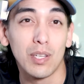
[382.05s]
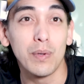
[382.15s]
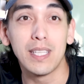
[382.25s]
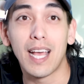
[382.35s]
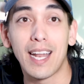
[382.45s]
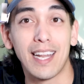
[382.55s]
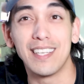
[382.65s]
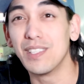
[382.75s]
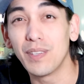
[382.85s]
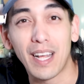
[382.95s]
doing that, and
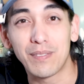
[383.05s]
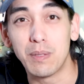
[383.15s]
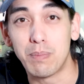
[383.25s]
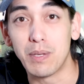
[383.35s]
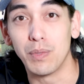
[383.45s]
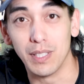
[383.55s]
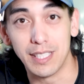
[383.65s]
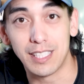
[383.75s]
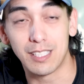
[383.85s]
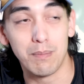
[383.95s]
you don't have to be
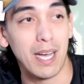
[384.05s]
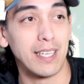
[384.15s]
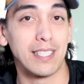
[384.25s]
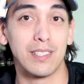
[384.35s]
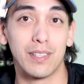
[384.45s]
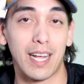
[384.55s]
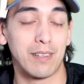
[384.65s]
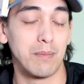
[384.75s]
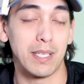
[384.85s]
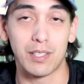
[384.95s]
religious about it. You don't
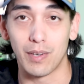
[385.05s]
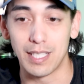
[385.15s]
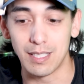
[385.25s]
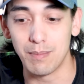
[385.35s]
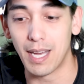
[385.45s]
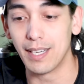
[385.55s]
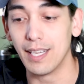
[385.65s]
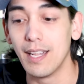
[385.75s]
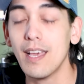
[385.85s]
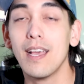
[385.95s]
have to be crazy about
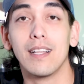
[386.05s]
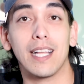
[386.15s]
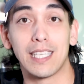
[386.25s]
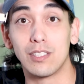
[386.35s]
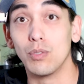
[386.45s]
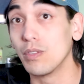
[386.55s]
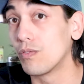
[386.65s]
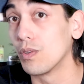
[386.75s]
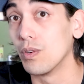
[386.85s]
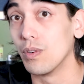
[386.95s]
it. Like, do it
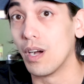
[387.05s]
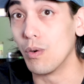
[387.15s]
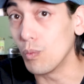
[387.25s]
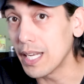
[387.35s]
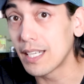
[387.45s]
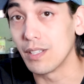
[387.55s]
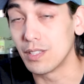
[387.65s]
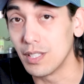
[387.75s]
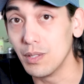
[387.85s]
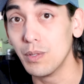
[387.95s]
for a week or
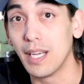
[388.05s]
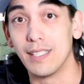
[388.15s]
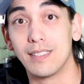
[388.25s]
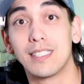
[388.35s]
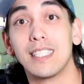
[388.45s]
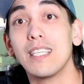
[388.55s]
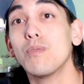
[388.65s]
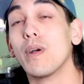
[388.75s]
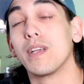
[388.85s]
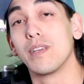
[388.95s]
two and see
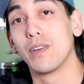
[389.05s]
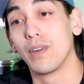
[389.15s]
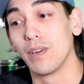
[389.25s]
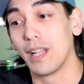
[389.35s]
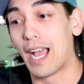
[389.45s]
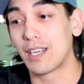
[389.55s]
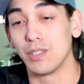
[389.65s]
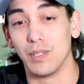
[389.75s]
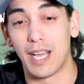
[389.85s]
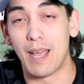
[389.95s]
where your
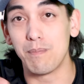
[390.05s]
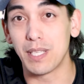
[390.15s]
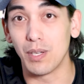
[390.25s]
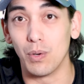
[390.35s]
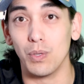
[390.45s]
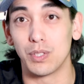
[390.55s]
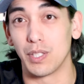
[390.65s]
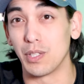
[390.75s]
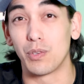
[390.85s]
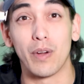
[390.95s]
actual empty holes or
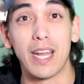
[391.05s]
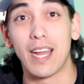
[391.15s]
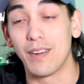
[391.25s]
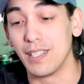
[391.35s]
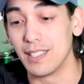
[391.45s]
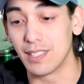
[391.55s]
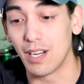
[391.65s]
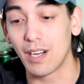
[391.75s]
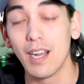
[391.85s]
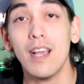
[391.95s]
your gray areas
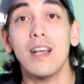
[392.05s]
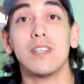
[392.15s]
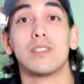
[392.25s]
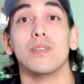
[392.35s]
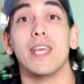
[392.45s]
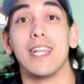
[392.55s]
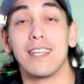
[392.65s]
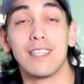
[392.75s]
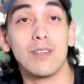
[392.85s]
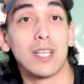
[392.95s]
are, so
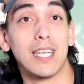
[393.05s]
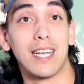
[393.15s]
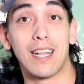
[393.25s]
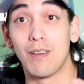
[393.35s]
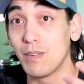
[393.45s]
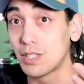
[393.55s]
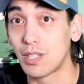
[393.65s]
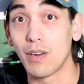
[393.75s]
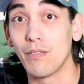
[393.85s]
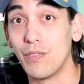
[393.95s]
then you can
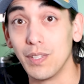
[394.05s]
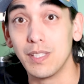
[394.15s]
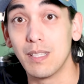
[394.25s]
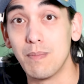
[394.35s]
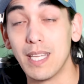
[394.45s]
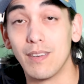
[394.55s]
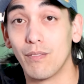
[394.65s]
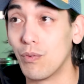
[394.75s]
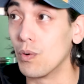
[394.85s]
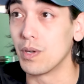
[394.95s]
start filling them
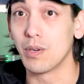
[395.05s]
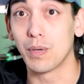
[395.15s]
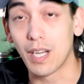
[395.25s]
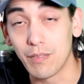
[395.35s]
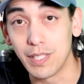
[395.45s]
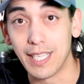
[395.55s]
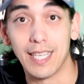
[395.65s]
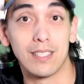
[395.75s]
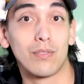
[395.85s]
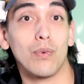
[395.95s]
in for your recovery
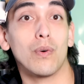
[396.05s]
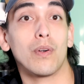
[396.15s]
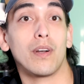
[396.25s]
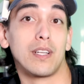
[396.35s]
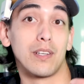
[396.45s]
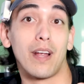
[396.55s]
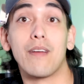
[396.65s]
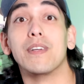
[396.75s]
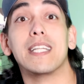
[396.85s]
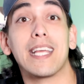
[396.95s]
days, for your
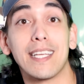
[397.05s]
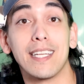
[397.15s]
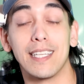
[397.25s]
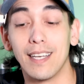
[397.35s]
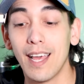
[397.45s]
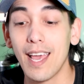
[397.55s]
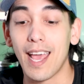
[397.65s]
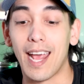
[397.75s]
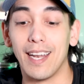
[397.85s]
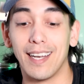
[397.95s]
everyday eating.
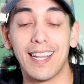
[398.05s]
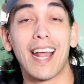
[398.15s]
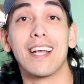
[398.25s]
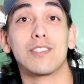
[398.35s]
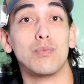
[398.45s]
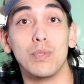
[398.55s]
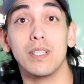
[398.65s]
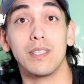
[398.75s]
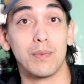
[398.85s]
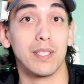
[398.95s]
And that has
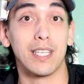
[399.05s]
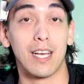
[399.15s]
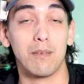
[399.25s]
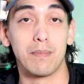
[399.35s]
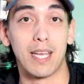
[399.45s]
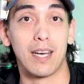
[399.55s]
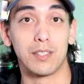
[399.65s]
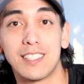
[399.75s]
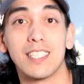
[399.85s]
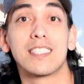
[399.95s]
really, really helped me
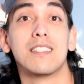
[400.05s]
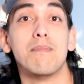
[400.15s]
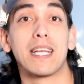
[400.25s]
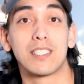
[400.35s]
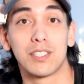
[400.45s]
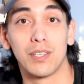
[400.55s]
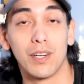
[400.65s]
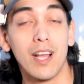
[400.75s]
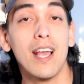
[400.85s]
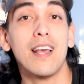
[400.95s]
out just to make
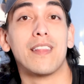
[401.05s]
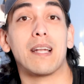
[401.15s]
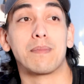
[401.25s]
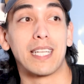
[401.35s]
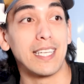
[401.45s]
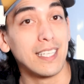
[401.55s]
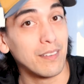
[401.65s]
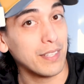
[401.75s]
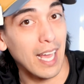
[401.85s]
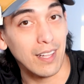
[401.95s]
sure that I'm getting
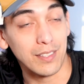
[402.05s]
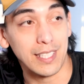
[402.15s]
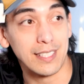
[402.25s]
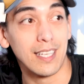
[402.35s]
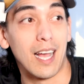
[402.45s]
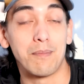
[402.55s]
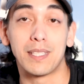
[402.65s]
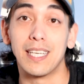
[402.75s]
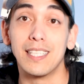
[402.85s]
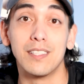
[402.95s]
enough calories, I'm
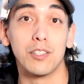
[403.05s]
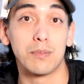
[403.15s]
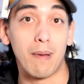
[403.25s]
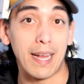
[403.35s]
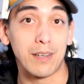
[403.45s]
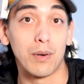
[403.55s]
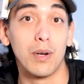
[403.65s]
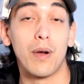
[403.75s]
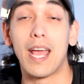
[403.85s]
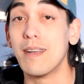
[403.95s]
getting those
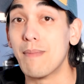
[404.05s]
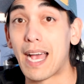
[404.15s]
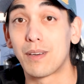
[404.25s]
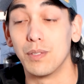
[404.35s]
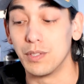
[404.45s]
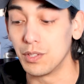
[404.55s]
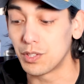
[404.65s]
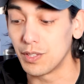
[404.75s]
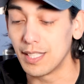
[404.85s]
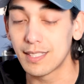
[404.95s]
micro and
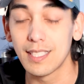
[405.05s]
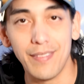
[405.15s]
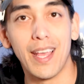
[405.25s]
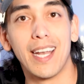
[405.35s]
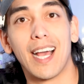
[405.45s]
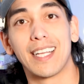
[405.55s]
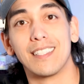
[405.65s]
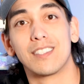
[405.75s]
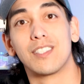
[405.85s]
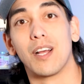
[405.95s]
macronutrients, and then I
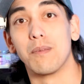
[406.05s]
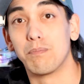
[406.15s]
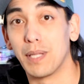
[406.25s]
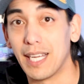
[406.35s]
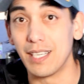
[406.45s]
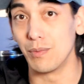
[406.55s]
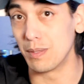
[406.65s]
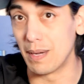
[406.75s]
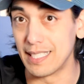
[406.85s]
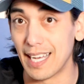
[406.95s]
can start playing
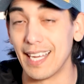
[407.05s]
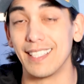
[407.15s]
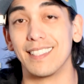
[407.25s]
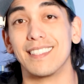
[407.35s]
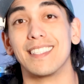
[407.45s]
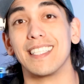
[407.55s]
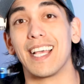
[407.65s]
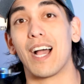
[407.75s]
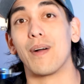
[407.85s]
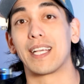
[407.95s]
with my diet to see
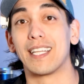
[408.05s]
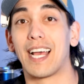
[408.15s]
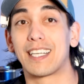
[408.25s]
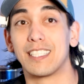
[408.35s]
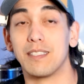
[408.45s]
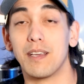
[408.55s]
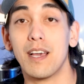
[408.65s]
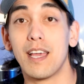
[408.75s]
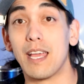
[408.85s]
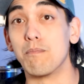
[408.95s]
how I can actually
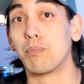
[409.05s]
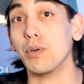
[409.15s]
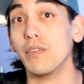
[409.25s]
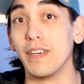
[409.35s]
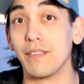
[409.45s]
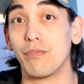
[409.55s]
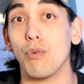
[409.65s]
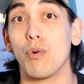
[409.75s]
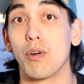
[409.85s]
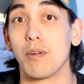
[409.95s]
improve it
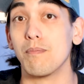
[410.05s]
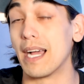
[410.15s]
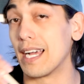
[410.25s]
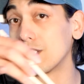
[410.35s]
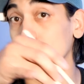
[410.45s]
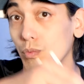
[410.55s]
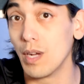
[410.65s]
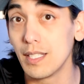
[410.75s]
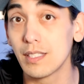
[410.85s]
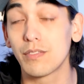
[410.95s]
for my actual
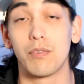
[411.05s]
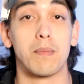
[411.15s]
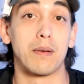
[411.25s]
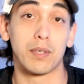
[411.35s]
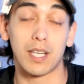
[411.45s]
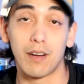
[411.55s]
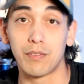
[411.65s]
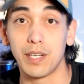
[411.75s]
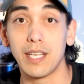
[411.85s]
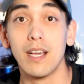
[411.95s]
runs, for my
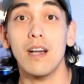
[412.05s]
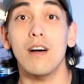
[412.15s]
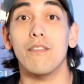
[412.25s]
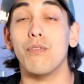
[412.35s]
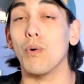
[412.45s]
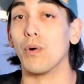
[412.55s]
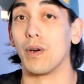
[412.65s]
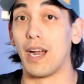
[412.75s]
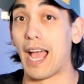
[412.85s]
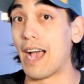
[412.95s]
recovery,
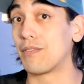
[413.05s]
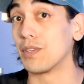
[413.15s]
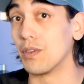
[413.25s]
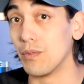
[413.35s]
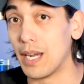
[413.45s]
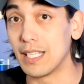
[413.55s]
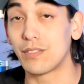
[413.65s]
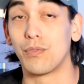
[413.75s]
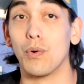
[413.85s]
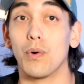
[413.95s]
for after a race,
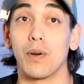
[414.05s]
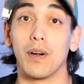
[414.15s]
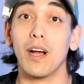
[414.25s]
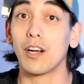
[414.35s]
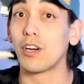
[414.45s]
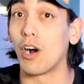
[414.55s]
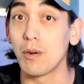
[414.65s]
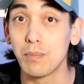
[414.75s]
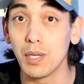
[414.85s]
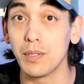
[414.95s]
for
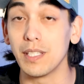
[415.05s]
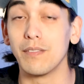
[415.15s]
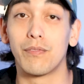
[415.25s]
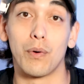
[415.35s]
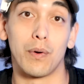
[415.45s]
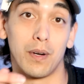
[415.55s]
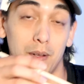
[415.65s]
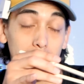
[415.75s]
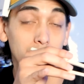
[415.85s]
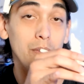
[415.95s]
carb loading, for
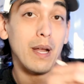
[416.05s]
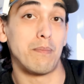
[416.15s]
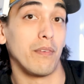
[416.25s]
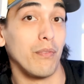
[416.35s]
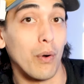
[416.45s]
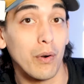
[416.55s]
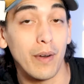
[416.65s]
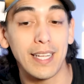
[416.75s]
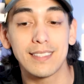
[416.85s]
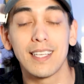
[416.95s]
right before a
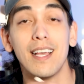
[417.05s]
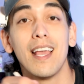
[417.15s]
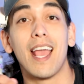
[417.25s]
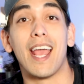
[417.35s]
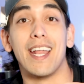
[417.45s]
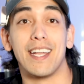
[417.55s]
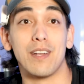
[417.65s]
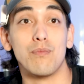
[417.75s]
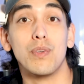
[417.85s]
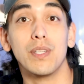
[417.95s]
race. And
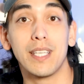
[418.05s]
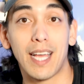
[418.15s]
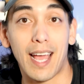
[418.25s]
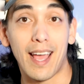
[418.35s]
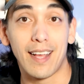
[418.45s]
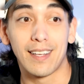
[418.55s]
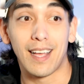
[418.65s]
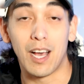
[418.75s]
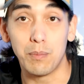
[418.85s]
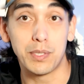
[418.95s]
it really
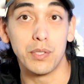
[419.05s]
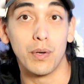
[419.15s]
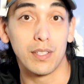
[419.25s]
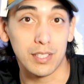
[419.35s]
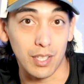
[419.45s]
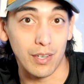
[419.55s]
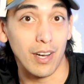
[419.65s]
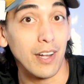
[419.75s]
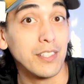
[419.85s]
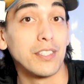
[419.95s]
helps you start
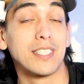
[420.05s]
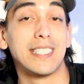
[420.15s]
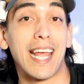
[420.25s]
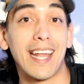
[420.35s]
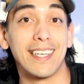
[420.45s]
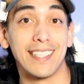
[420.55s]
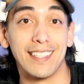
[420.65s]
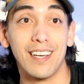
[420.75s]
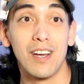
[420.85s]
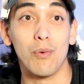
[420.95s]

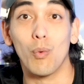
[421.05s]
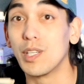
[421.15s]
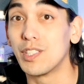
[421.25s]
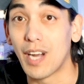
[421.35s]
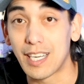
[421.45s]
understanding what you're